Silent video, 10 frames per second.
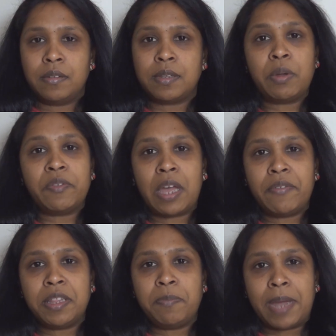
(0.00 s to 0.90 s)
So we've
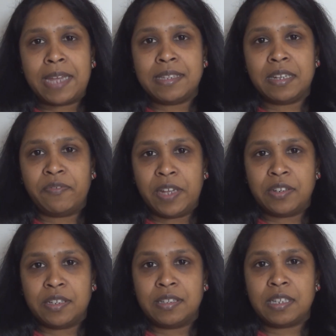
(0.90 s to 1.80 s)
covered the basic
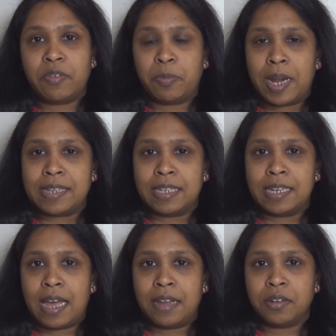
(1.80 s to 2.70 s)
features of appraising
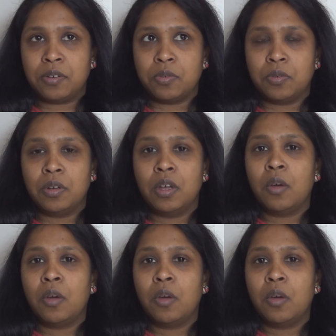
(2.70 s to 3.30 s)
an article.